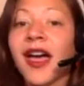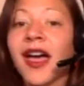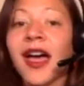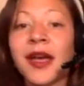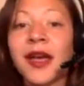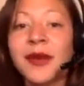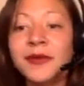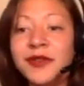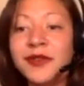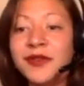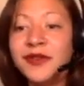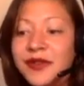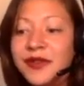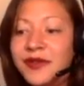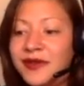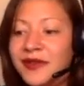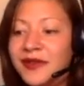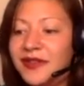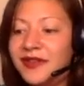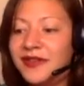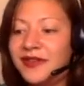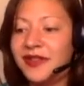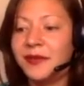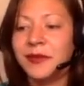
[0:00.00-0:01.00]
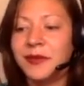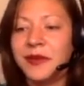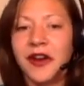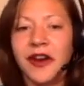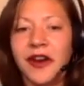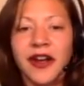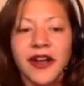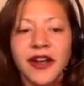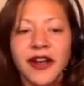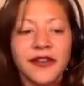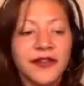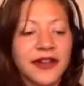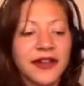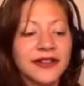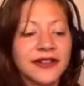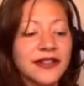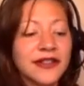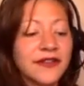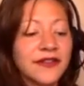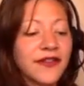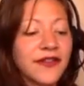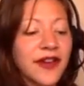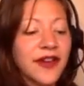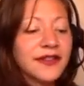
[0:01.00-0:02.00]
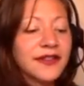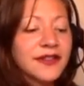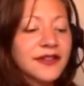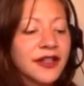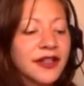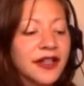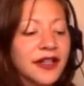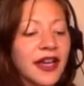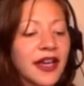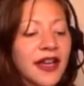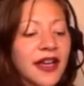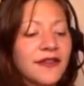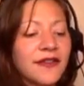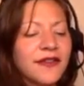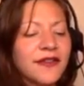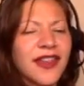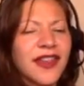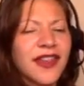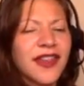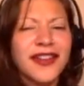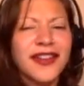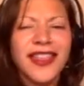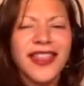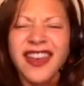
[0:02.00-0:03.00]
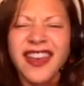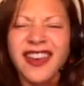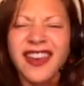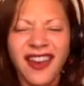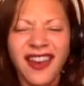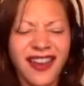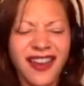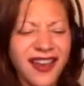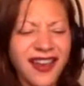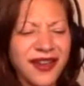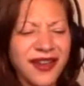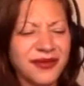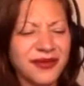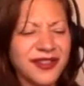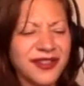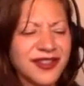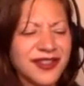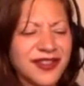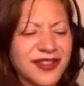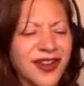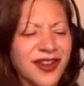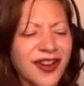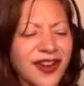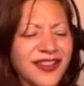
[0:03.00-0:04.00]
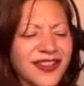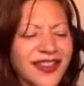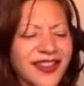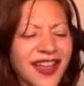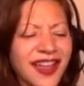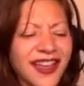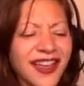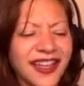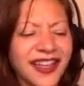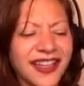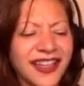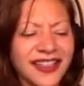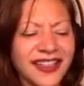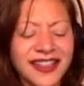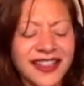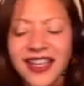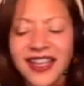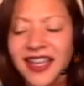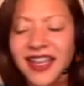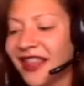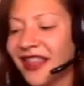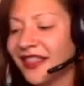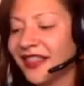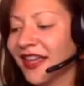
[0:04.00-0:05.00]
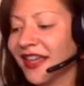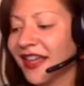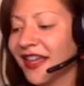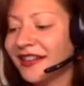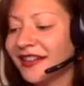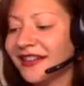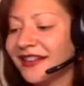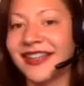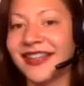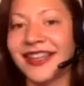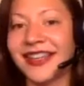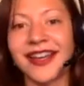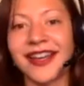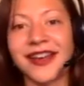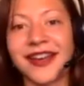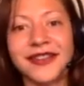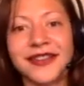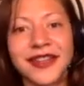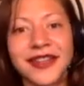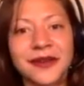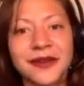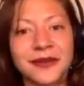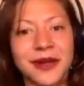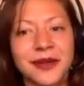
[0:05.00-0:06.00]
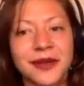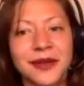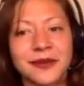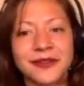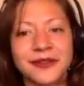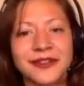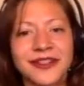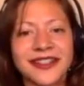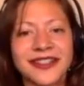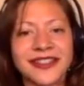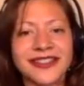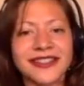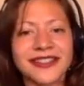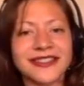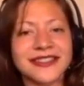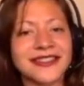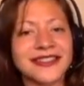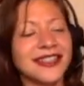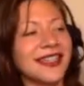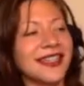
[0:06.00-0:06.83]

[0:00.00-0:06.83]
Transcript: I'm used to using TPR. I find it faster. If they're like, "What's draw a line?" then get out that whiteboard